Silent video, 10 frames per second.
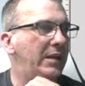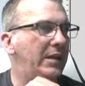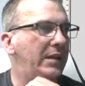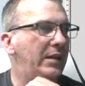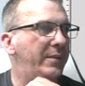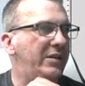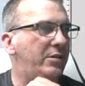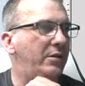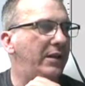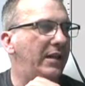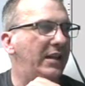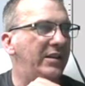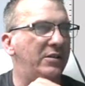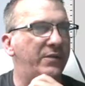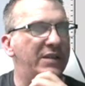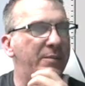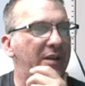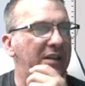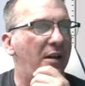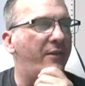And let me turn that layer's
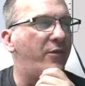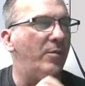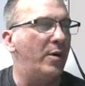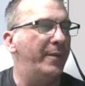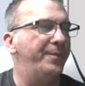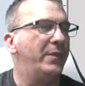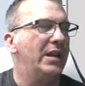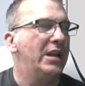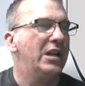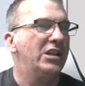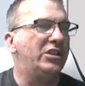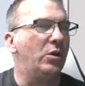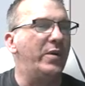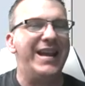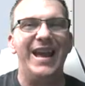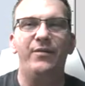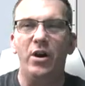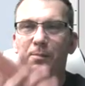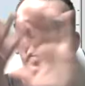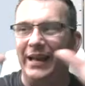visibility off for a moment. So we have
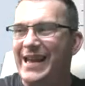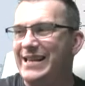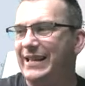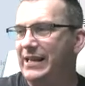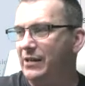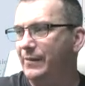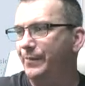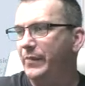our blank here.